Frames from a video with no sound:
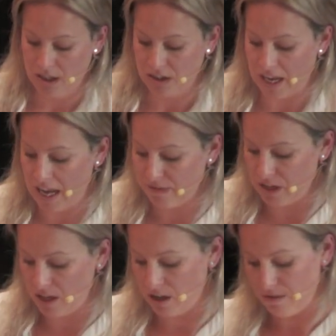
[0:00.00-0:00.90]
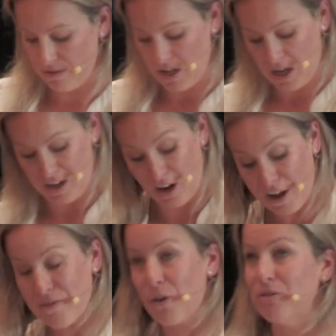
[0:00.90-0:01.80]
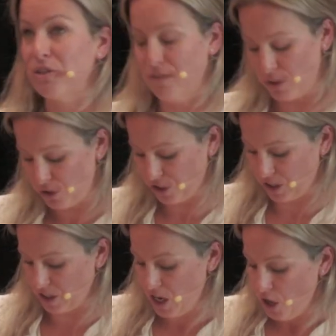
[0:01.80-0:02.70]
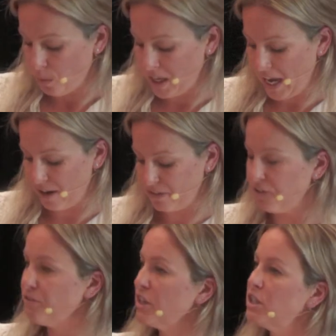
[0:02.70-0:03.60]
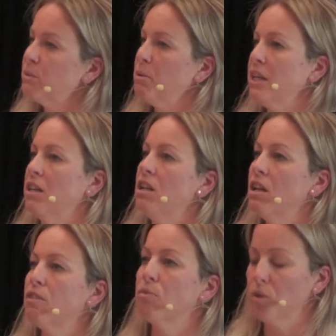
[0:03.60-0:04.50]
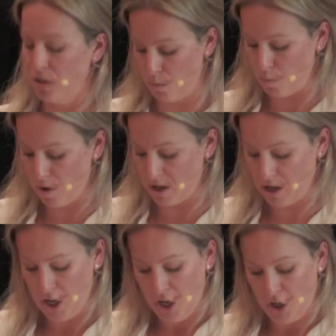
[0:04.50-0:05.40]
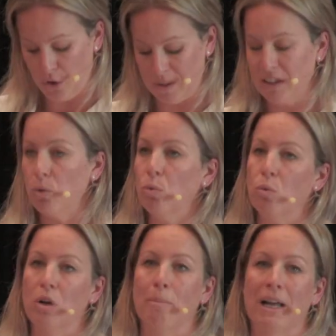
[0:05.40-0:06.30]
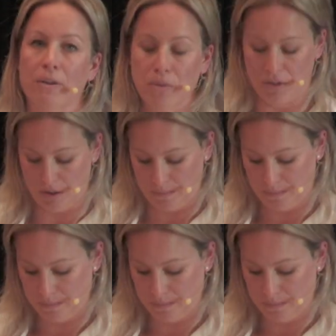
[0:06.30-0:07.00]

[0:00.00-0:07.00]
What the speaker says: To have a life of devotion, we have to first be in love with the one who is all about.